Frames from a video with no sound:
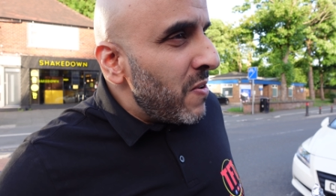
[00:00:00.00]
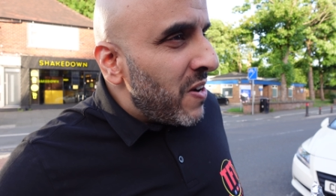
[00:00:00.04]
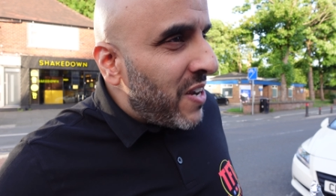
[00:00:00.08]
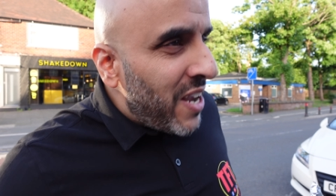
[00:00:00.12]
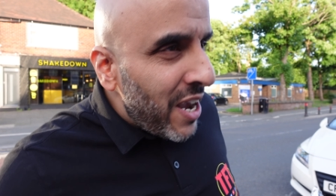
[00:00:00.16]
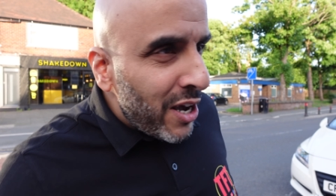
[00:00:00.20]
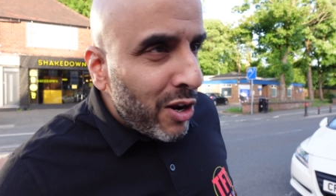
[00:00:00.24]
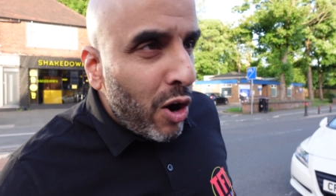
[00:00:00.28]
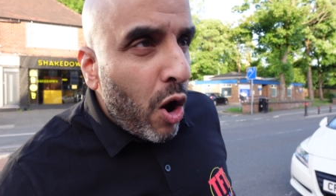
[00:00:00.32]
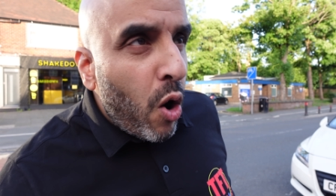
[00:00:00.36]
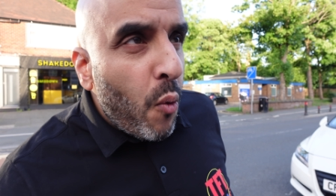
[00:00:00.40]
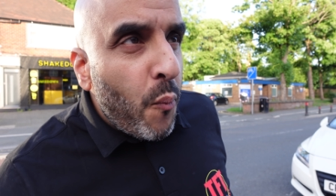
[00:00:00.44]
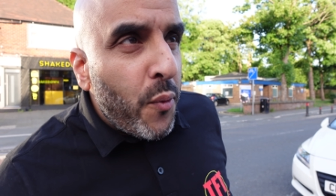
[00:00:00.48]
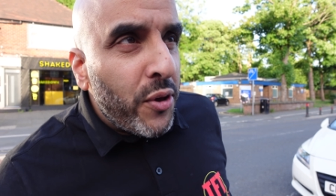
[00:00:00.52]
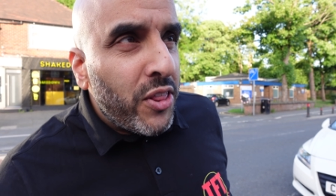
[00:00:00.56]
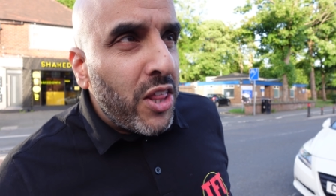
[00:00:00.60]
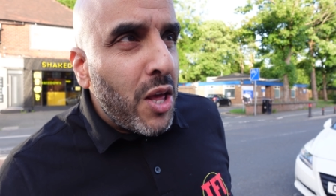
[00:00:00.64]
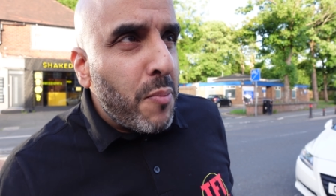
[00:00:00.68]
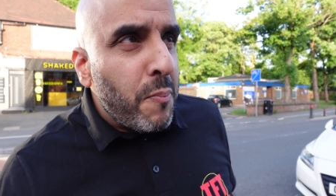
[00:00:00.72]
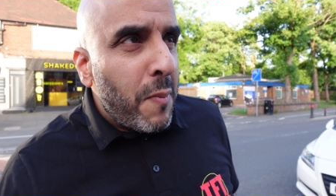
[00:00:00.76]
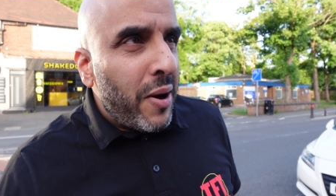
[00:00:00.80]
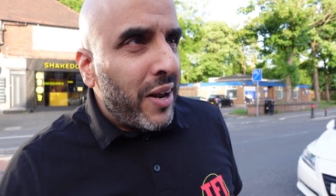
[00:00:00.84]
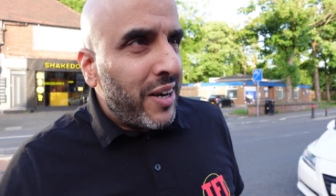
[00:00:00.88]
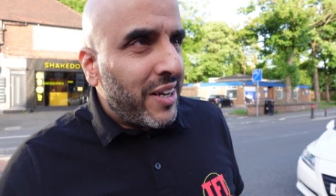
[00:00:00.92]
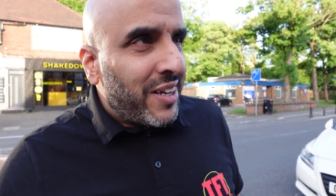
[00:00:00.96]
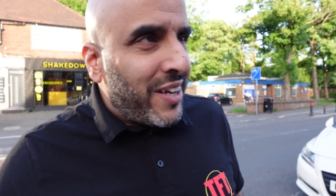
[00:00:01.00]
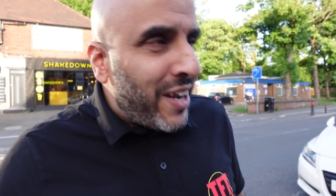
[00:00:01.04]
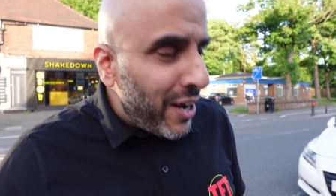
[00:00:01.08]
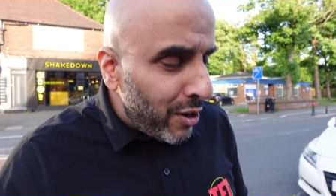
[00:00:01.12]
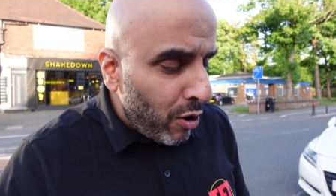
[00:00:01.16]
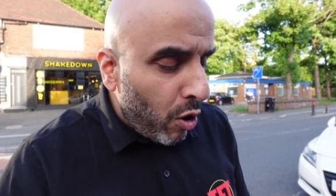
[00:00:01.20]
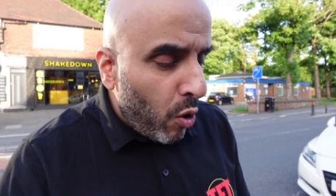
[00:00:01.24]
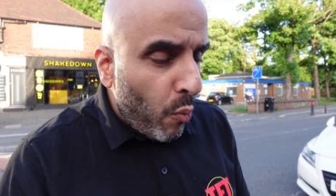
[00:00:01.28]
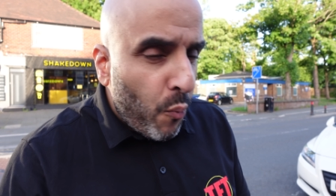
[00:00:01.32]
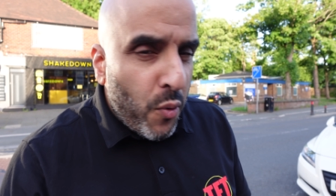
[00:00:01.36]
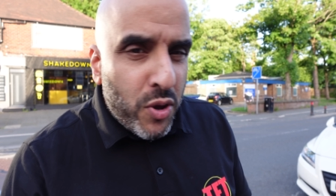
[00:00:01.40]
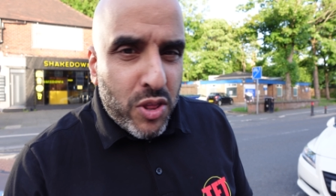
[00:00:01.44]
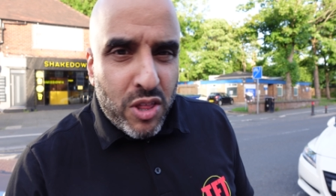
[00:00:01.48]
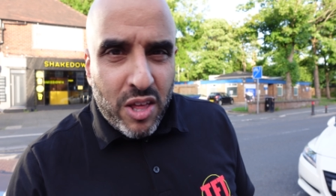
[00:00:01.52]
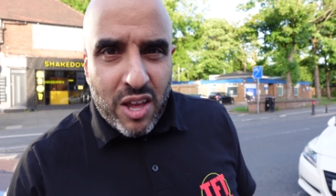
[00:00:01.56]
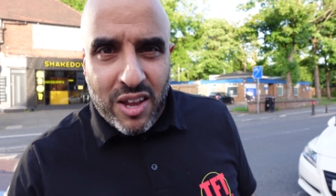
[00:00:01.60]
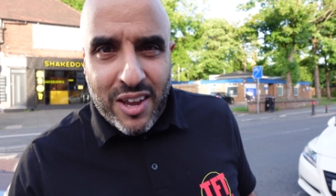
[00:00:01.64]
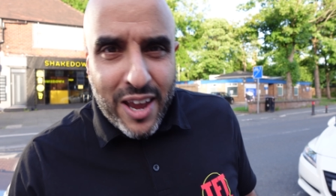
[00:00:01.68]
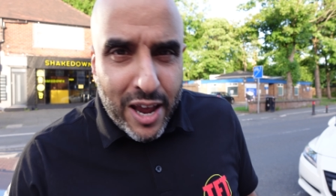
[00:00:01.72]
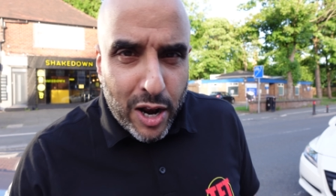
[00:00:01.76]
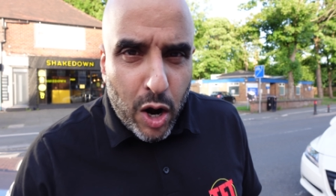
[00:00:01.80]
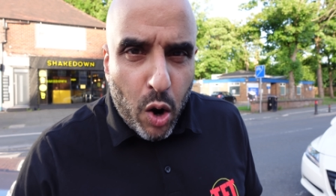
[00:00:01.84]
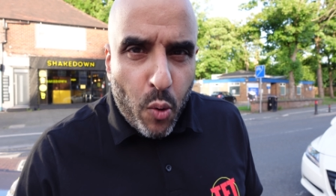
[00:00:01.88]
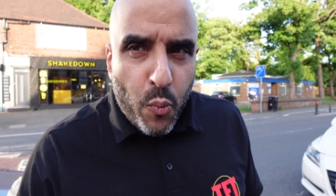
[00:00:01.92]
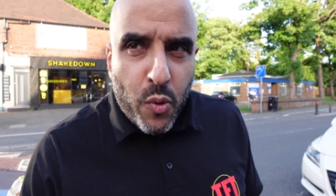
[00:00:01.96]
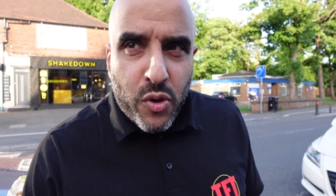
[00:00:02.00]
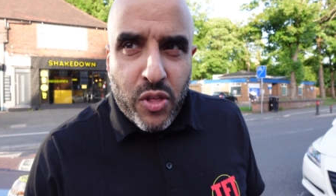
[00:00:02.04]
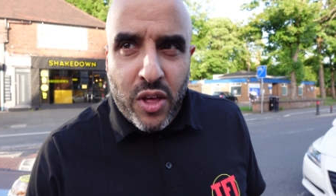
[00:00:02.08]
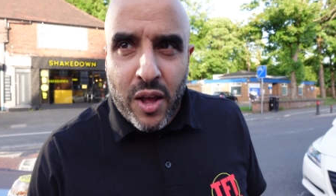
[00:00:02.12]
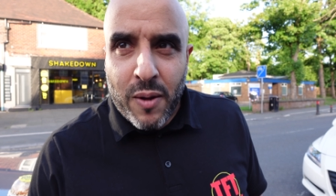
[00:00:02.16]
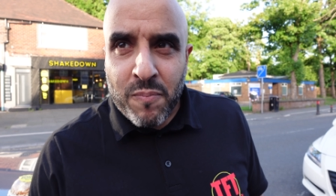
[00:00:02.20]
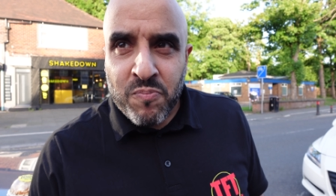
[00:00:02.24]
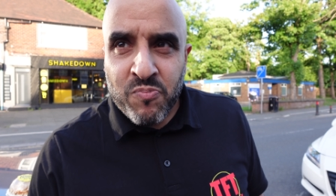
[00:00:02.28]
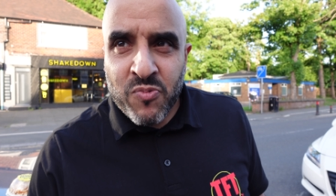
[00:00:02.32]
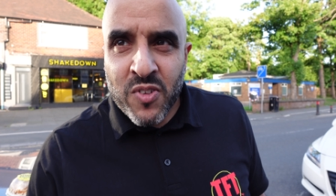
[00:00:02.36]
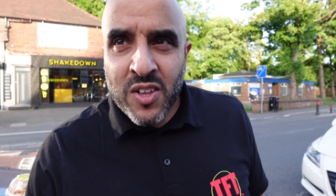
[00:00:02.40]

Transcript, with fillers: get on with it, man, get on with it, get on with it.